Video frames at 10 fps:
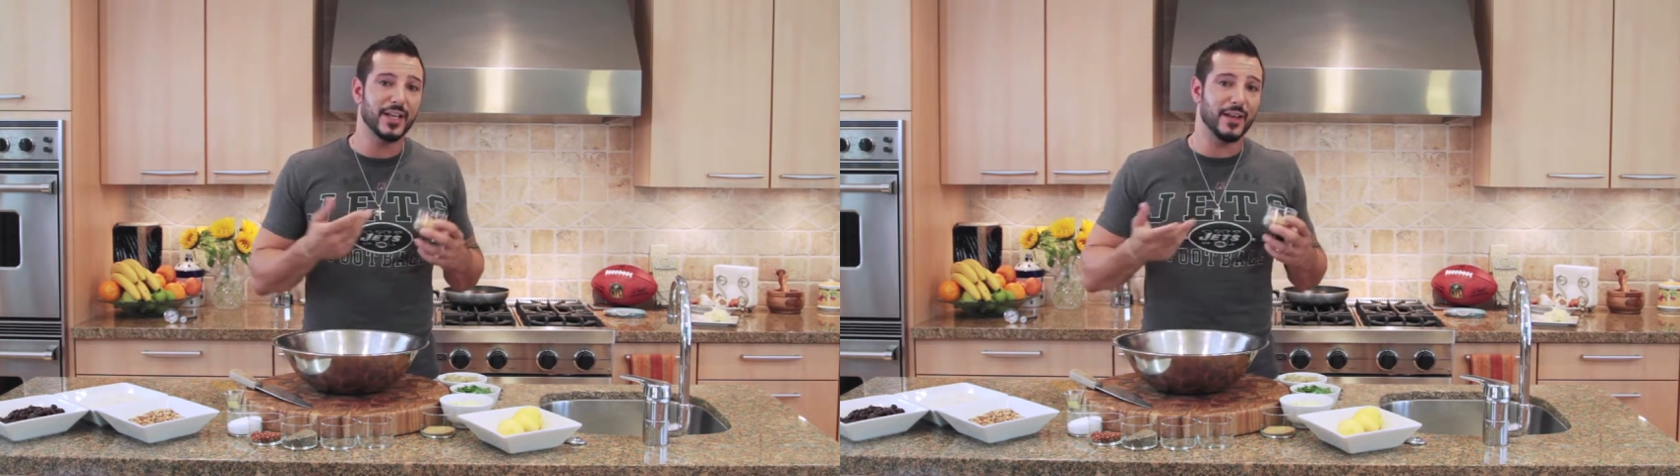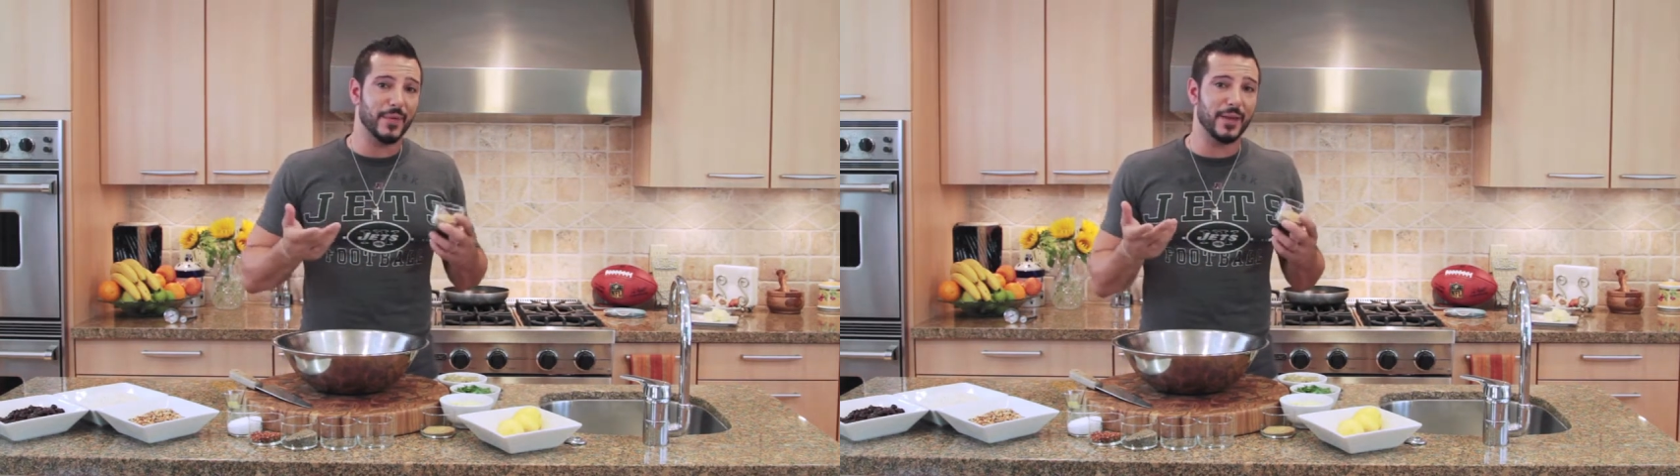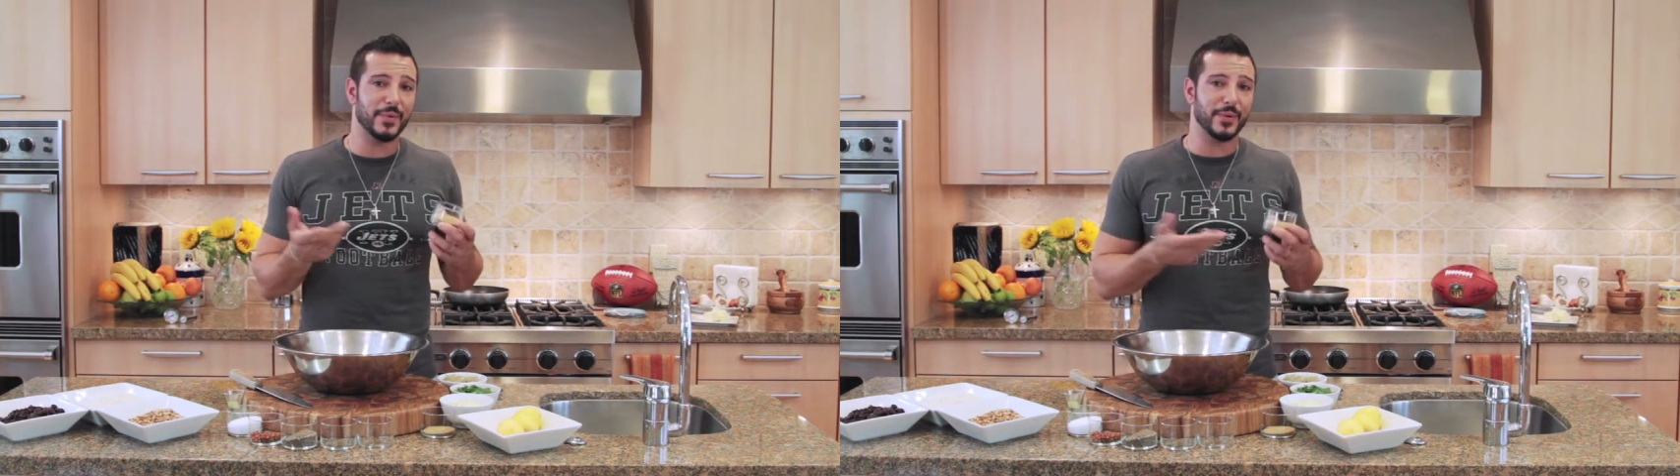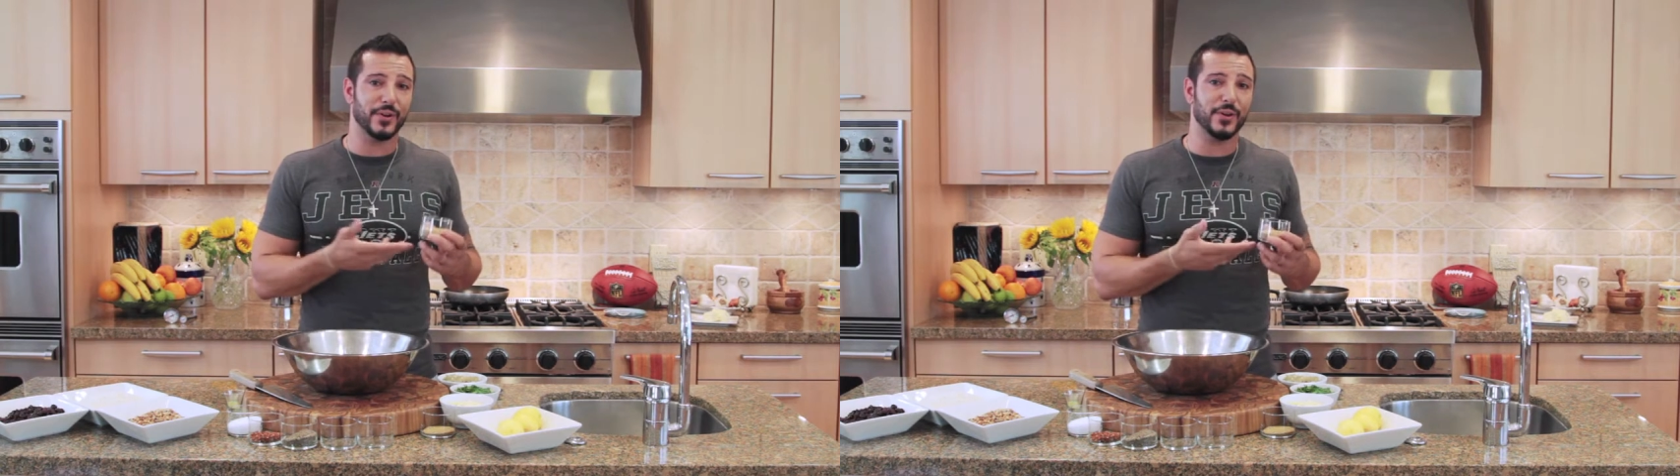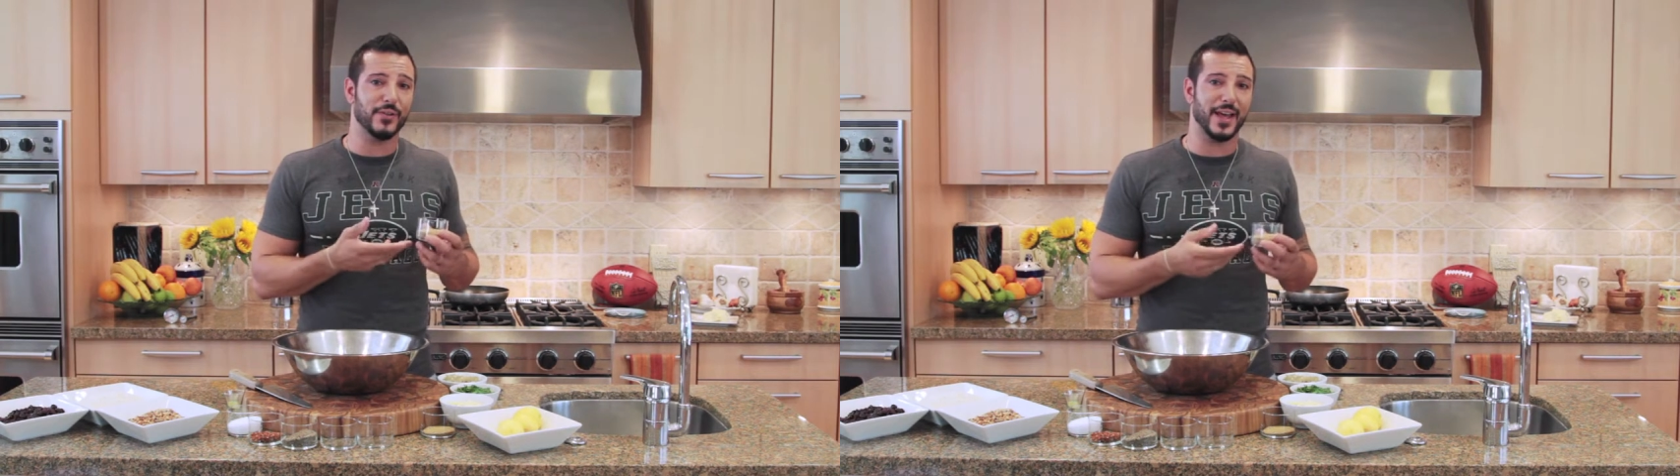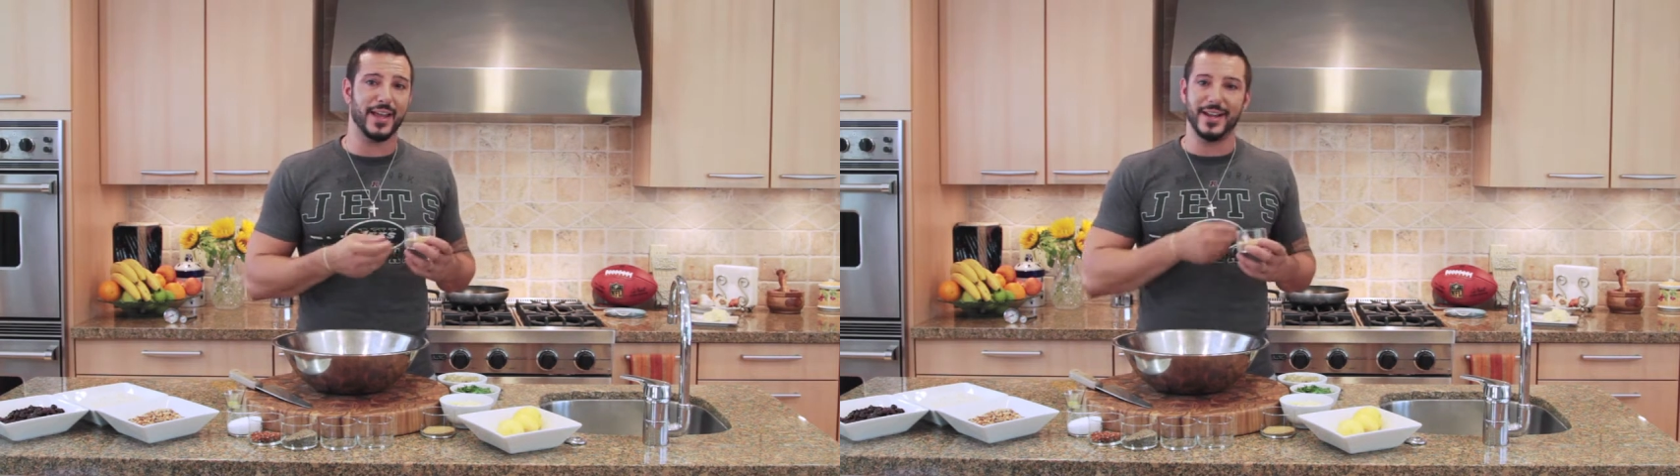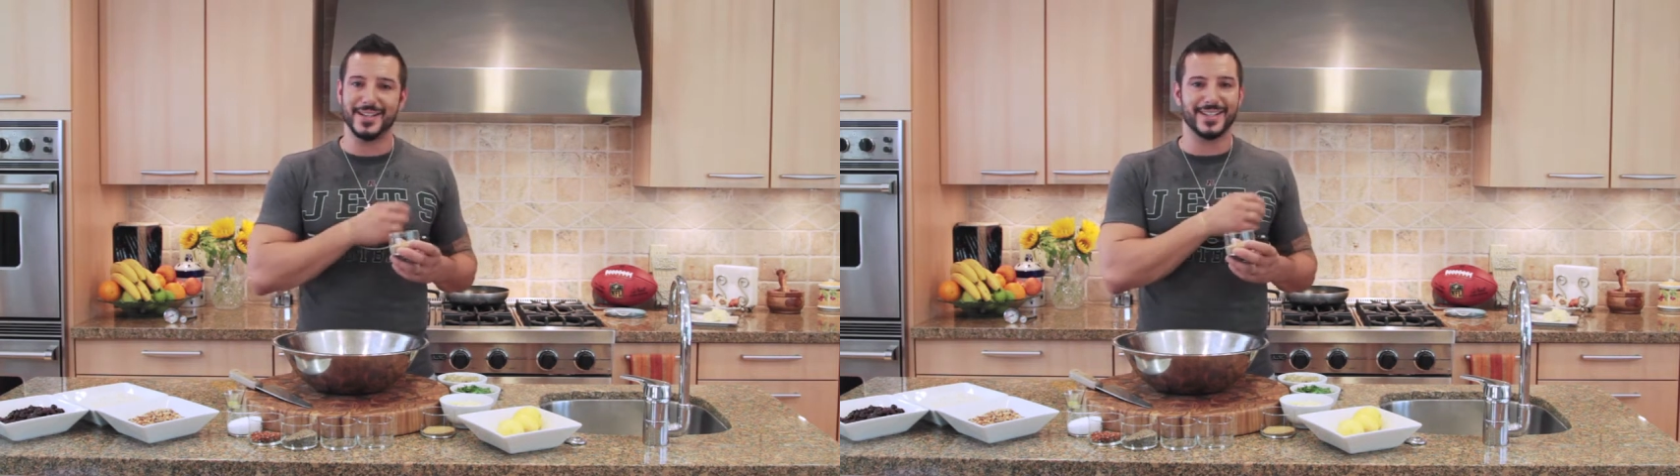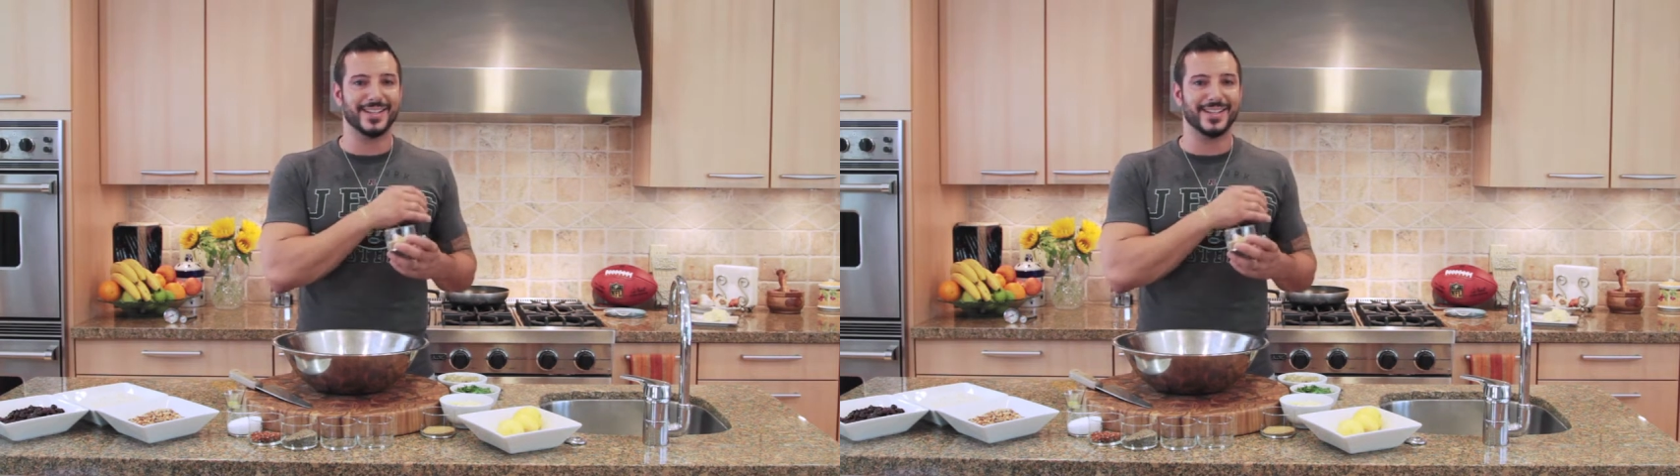And many people don't know that. And it's a